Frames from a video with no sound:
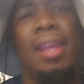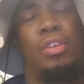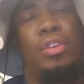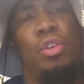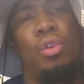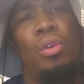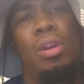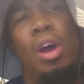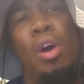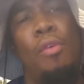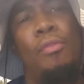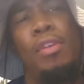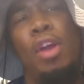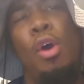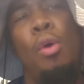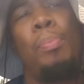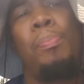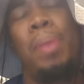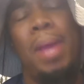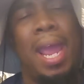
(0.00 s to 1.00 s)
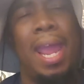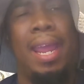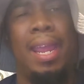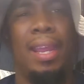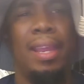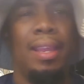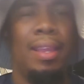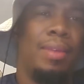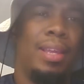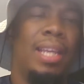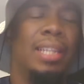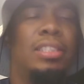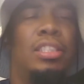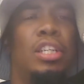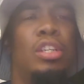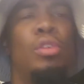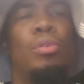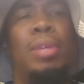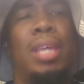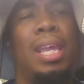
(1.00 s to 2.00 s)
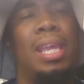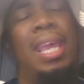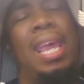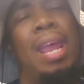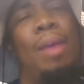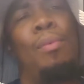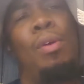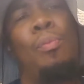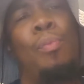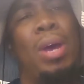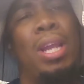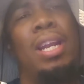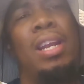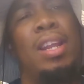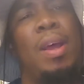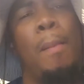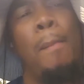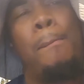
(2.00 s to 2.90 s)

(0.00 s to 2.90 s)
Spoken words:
You don't know pain until you get hit with one of them